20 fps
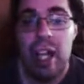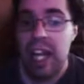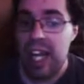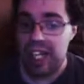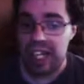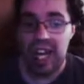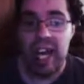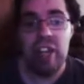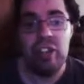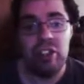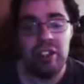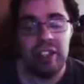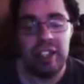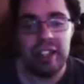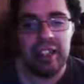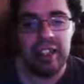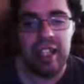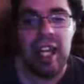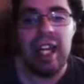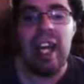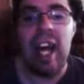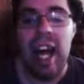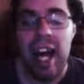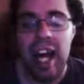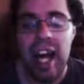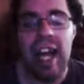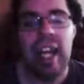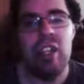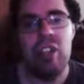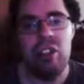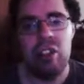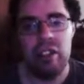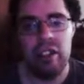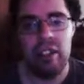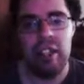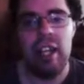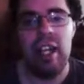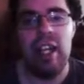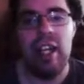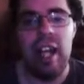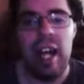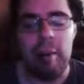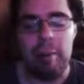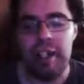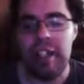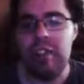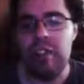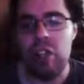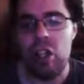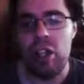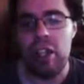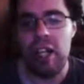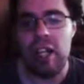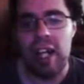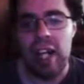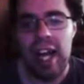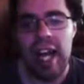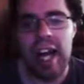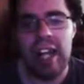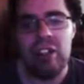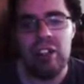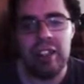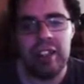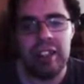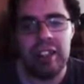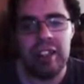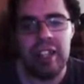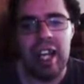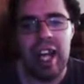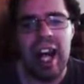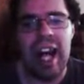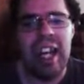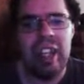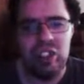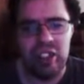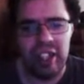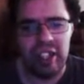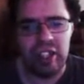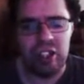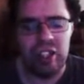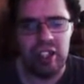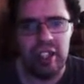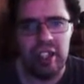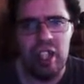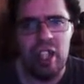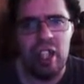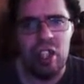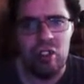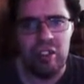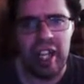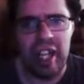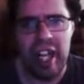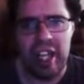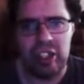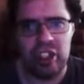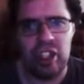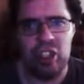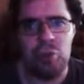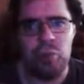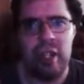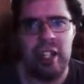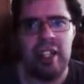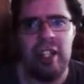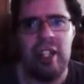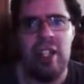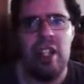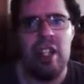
And I believe it's called a hydration reaction is when